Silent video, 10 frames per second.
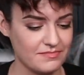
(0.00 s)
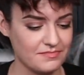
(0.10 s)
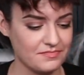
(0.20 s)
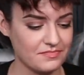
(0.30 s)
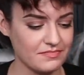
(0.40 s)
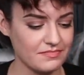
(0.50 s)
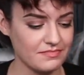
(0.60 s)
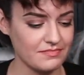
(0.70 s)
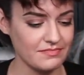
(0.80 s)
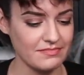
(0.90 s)

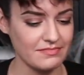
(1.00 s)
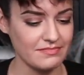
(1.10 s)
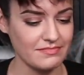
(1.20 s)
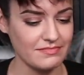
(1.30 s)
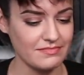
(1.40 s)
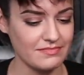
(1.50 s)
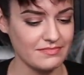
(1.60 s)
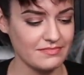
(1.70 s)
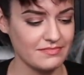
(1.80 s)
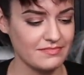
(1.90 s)

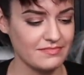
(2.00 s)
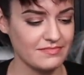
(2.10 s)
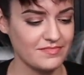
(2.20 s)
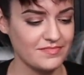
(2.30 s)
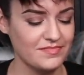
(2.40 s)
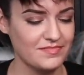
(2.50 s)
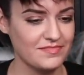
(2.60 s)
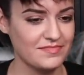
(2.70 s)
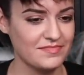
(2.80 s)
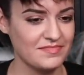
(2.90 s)

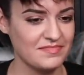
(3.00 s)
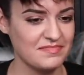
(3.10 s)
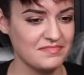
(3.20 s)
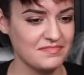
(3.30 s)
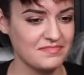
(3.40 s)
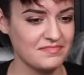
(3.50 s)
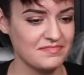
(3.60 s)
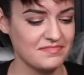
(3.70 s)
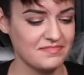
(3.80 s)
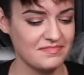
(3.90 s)

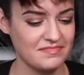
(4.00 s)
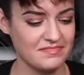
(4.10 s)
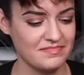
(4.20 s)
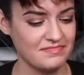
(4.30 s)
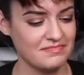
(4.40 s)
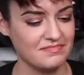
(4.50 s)
No words are spoken by the person on screen.